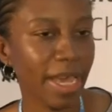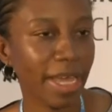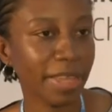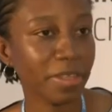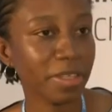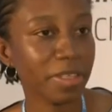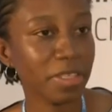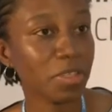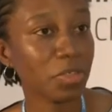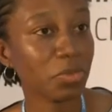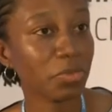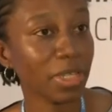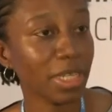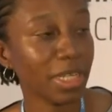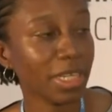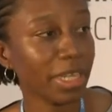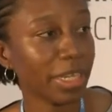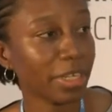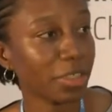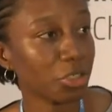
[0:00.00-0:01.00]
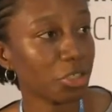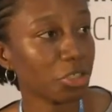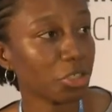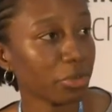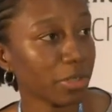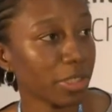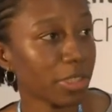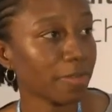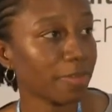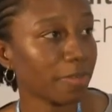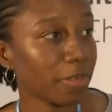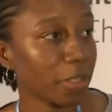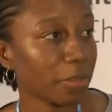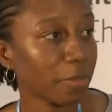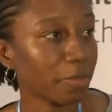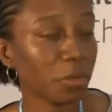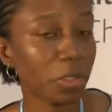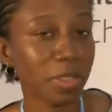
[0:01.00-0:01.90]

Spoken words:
And this is really an insurance fund for